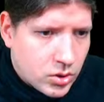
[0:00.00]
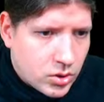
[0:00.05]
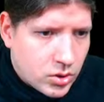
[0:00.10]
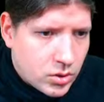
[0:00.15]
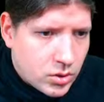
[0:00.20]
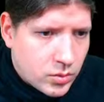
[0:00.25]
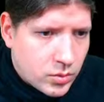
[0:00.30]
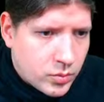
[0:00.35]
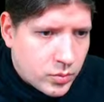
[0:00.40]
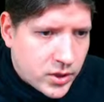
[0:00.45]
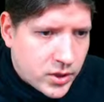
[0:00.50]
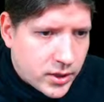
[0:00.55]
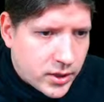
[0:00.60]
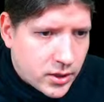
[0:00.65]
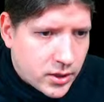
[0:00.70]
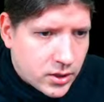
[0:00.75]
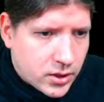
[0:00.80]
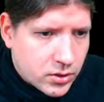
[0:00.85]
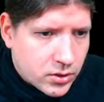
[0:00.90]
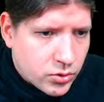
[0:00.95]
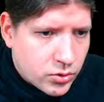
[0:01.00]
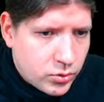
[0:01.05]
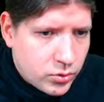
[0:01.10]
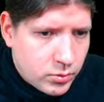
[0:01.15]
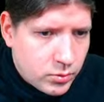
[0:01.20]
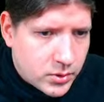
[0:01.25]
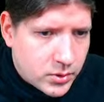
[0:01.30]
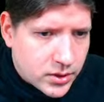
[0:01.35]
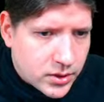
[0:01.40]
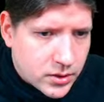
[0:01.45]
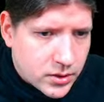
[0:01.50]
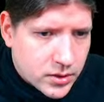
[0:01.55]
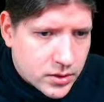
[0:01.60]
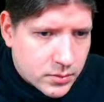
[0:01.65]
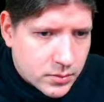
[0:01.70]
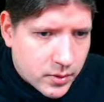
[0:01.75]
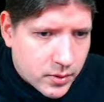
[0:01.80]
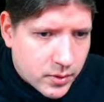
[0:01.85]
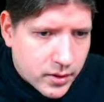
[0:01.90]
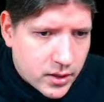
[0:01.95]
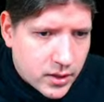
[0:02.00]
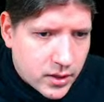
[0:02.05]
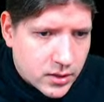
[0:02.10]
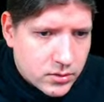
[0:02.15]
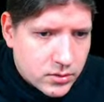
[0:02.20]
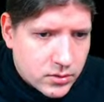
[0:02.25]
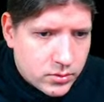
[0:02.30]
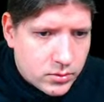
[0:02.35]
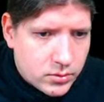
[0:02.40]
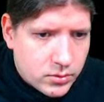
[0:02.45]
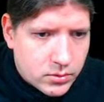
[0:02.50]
Player 2 wins with card 2.